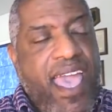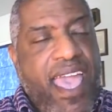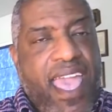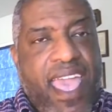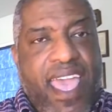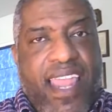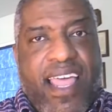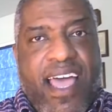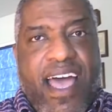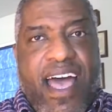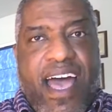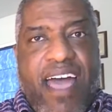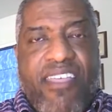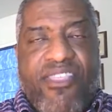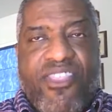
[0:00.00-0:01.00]
and
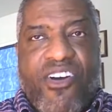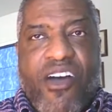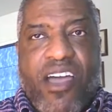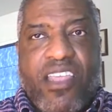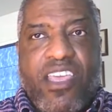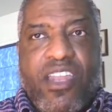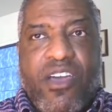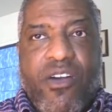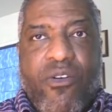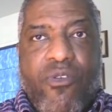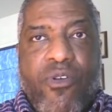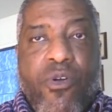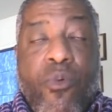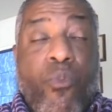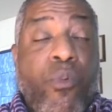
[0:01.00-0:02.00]
I thought,
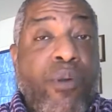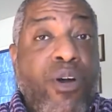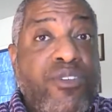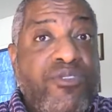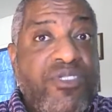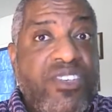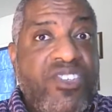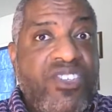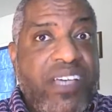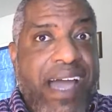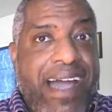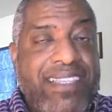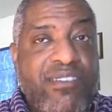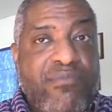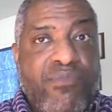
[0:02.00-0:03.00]
well, most of the
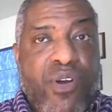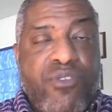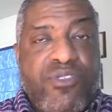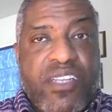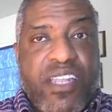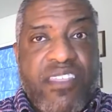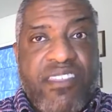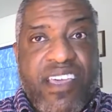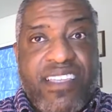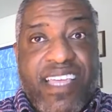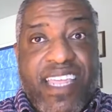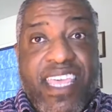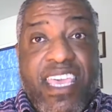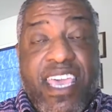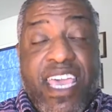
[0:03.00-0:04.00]
shots and most of the
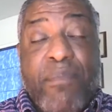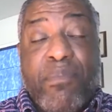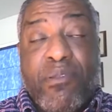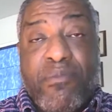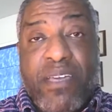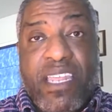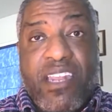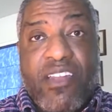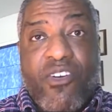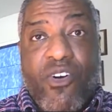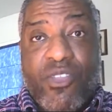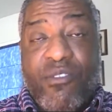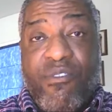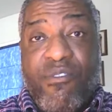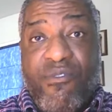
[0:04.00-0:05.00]
things that he implemented
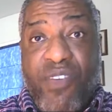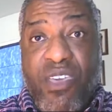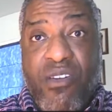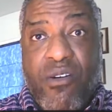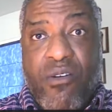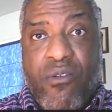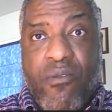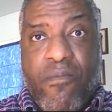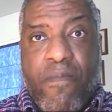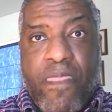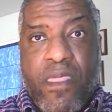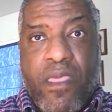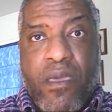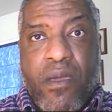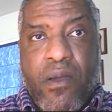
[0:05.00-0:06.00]
on the field
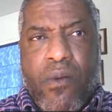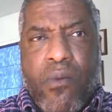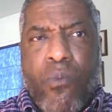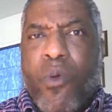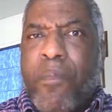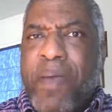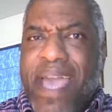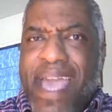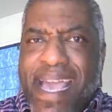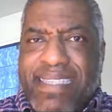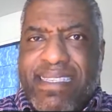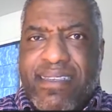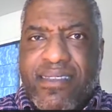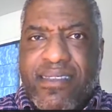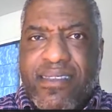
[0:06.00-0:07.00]
were
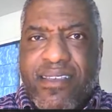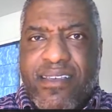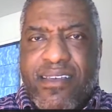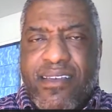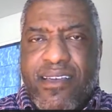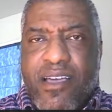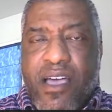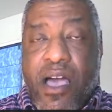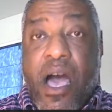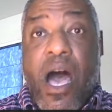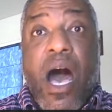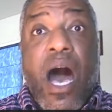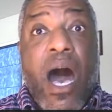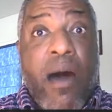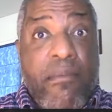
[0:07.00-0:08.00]
passes,
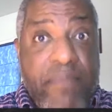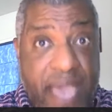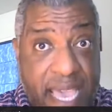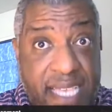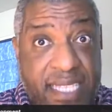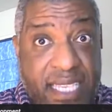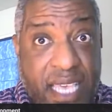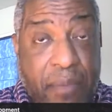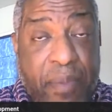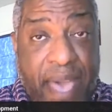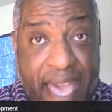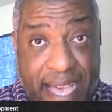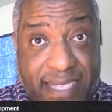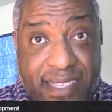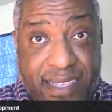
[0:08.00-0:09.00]
amazing
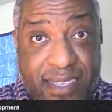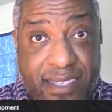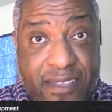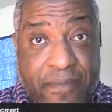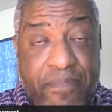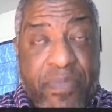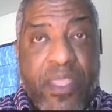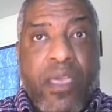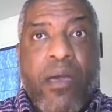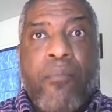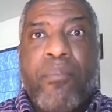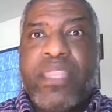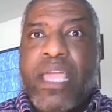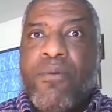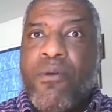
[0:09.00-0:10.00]
passes,
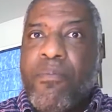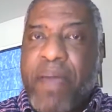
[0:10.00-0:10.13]
but they